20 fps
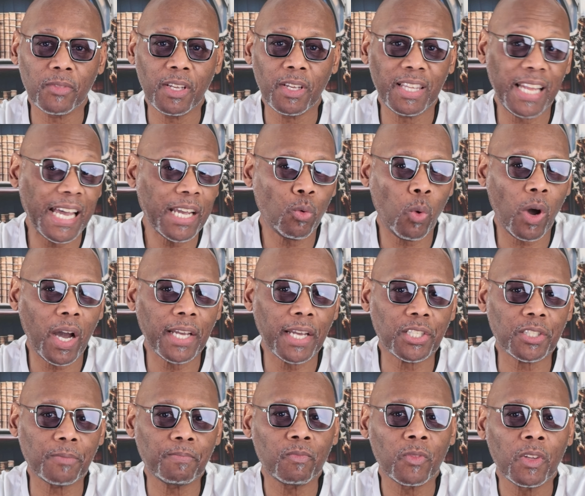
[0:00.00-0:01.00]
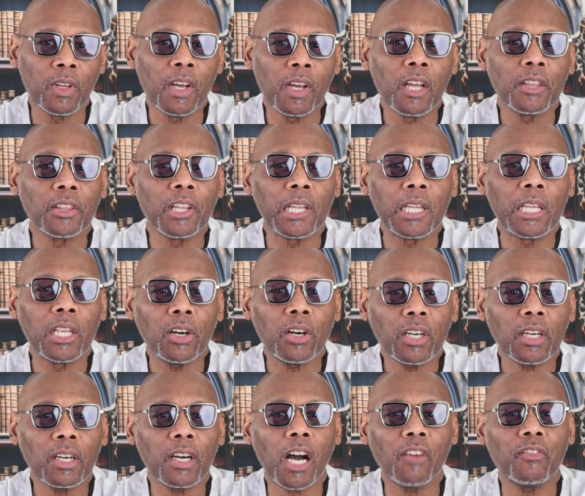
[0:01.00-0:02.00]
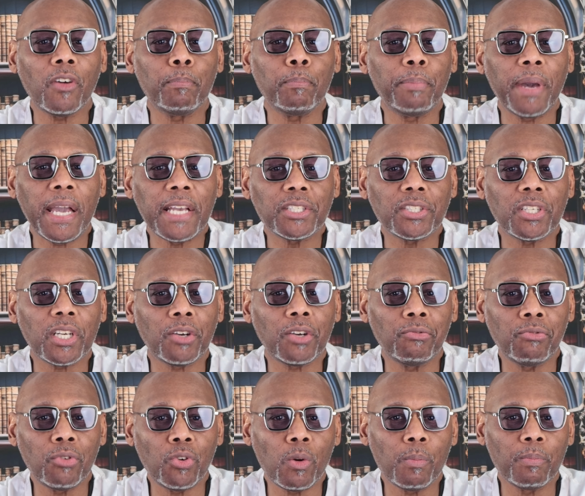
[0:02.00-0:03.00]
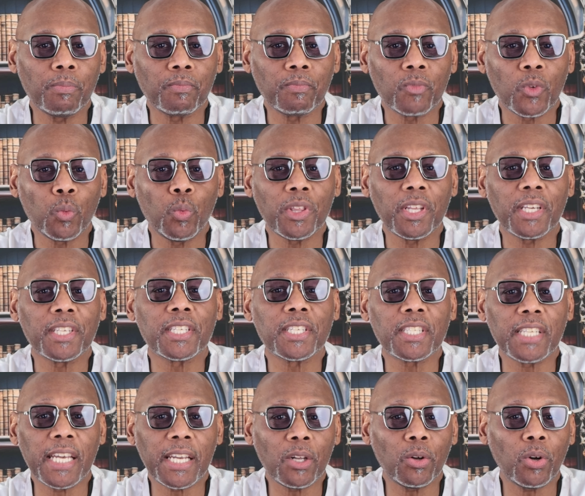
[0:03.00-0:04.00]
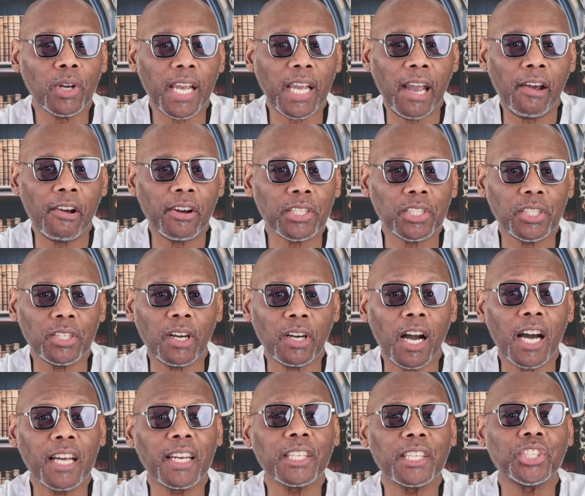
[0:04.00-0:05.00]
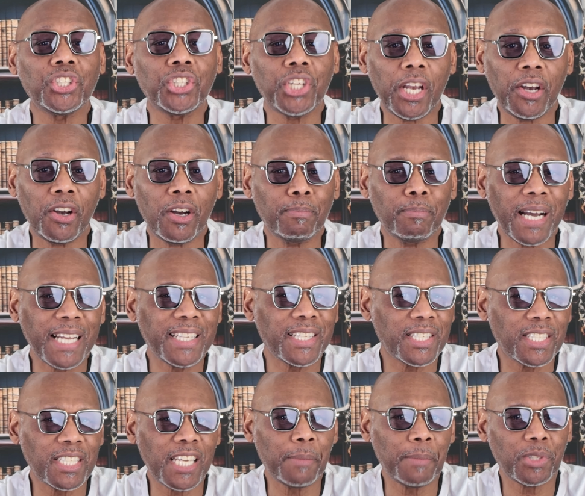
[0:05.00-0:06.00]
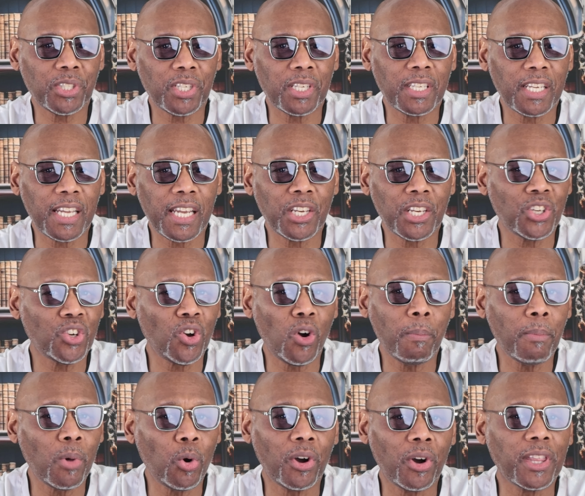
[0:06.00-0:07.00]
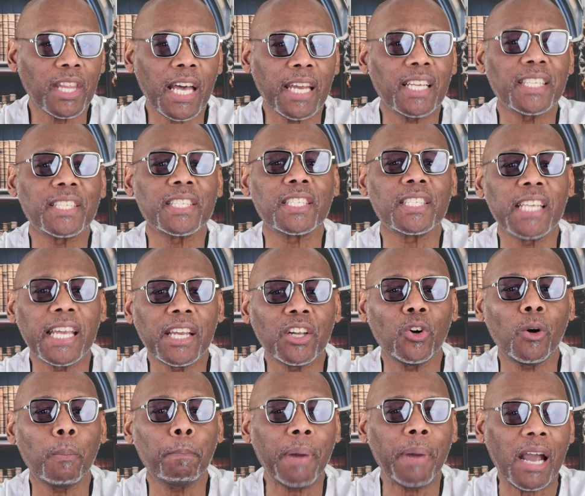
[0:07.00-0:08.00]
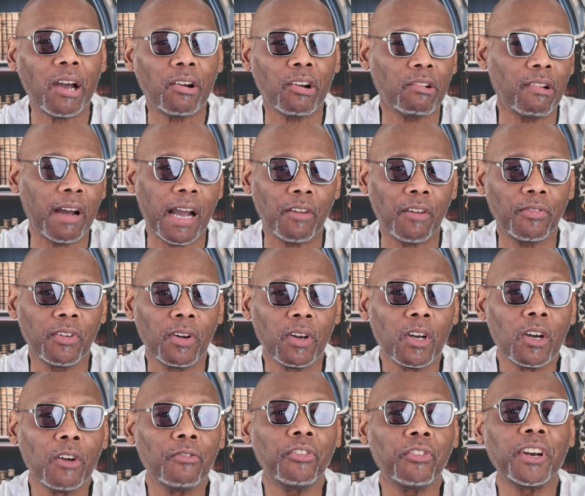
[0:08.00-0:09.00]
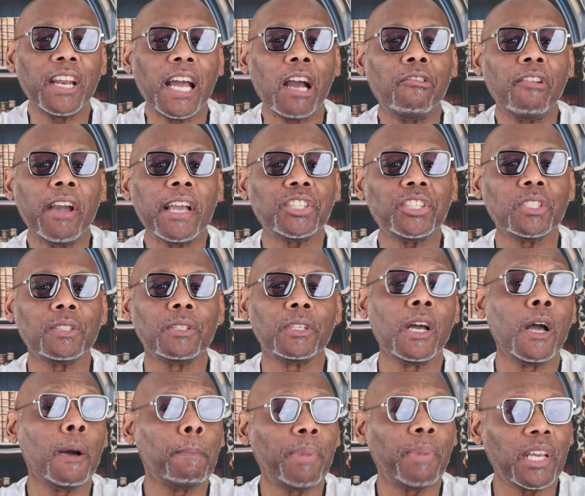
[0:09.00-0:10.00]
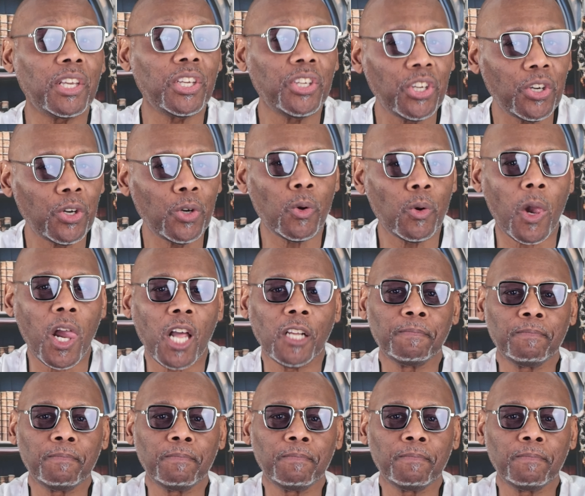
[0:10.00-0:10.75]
Likewise, the look of a basic room with a single character on a chair might seem to need no more than a single paragraph for narration, but you,